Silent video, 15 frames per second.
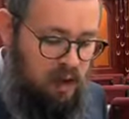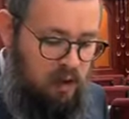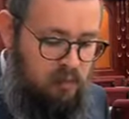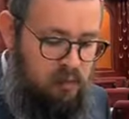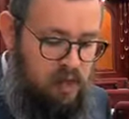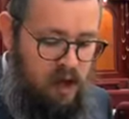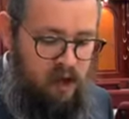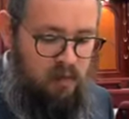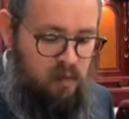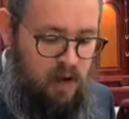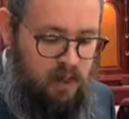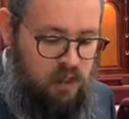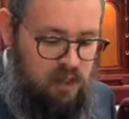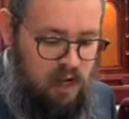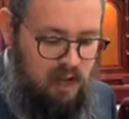beyond
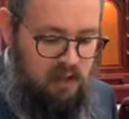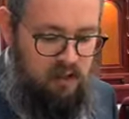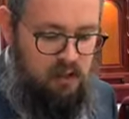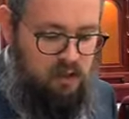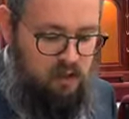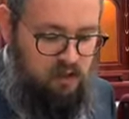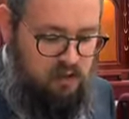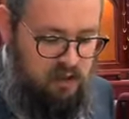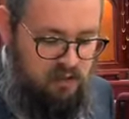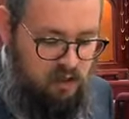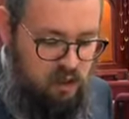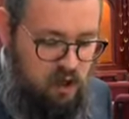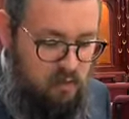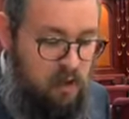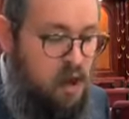rationale in service of
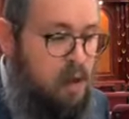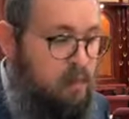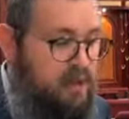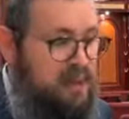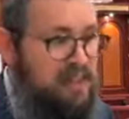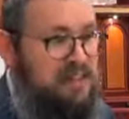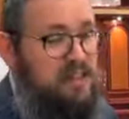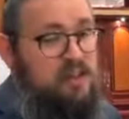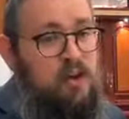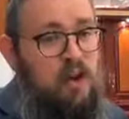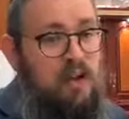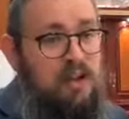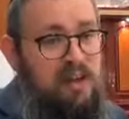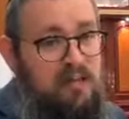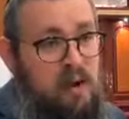Hashem. But this is
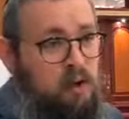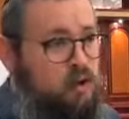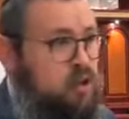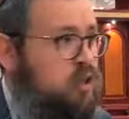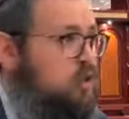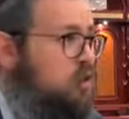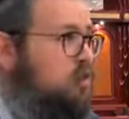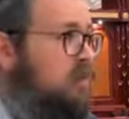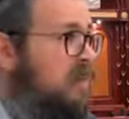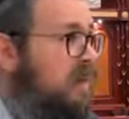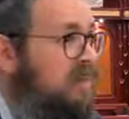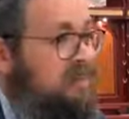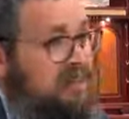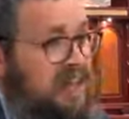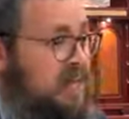all emotional,
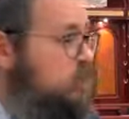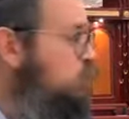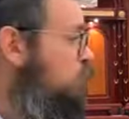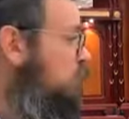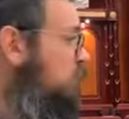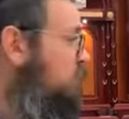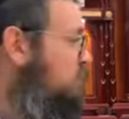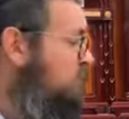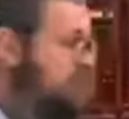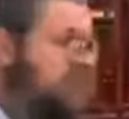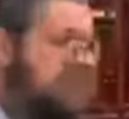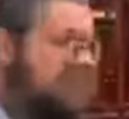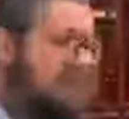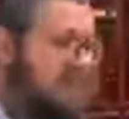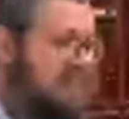intellectual.
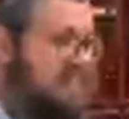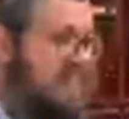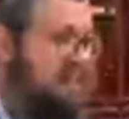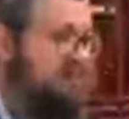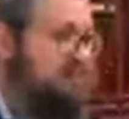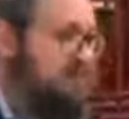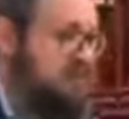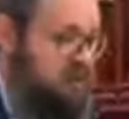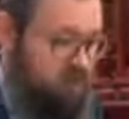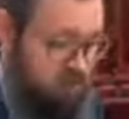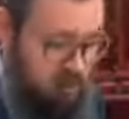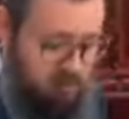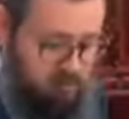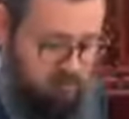It's not physical.